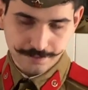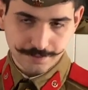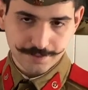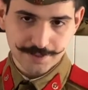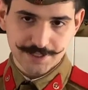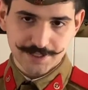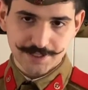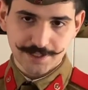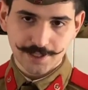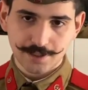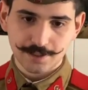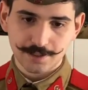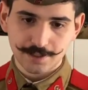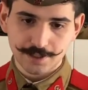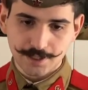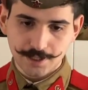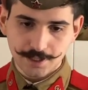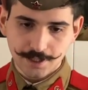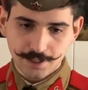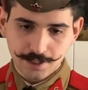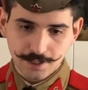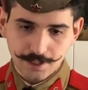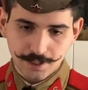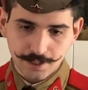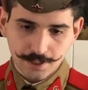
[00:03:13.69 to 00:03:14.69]

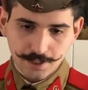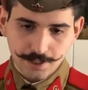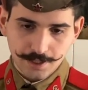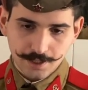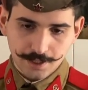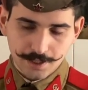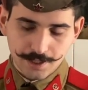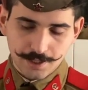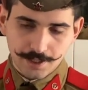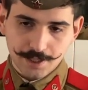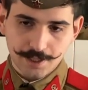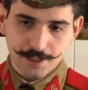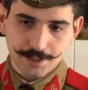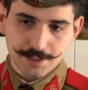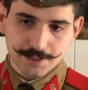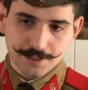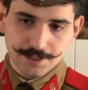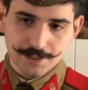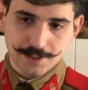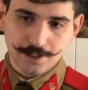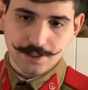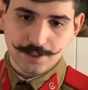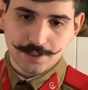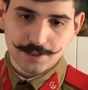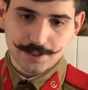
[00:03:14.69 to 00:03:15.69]
sadly, as
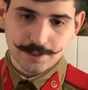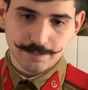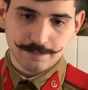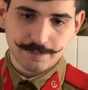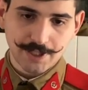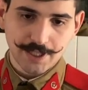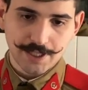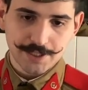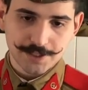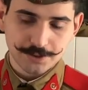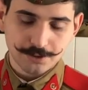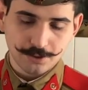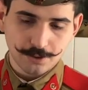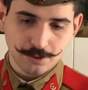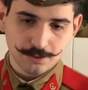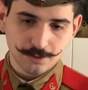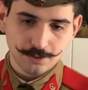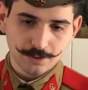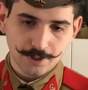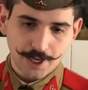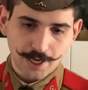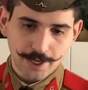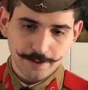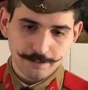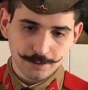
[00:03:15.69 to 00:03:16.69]
a
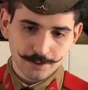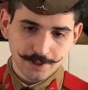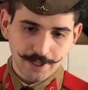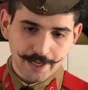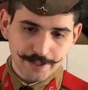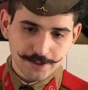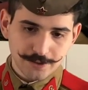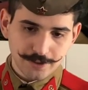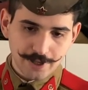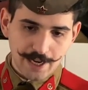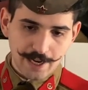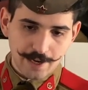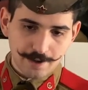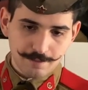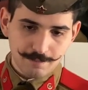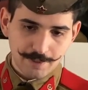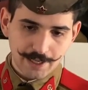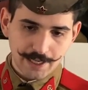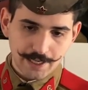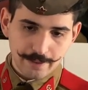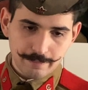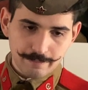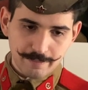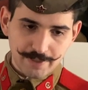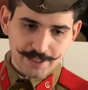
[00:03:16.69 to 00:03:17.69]
placeholder, I would like to have
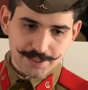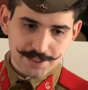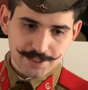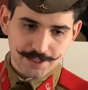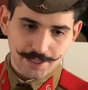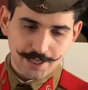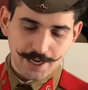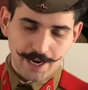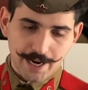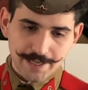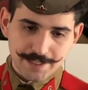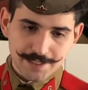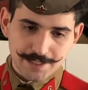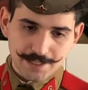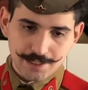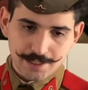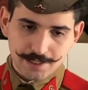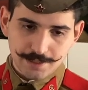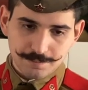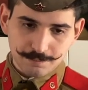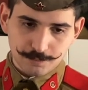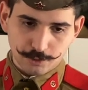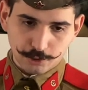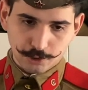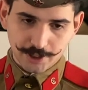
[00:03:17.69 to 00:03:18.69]
my military ID
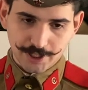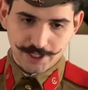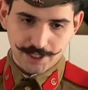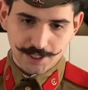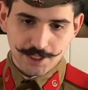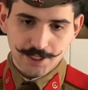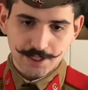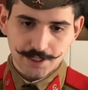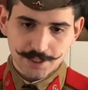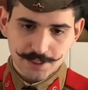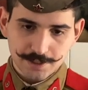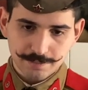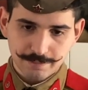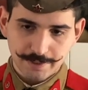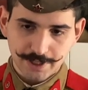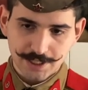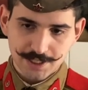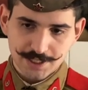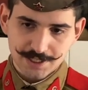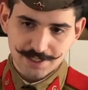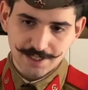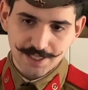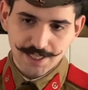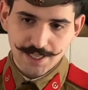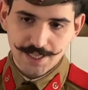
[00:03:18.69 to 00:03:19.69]
book here, but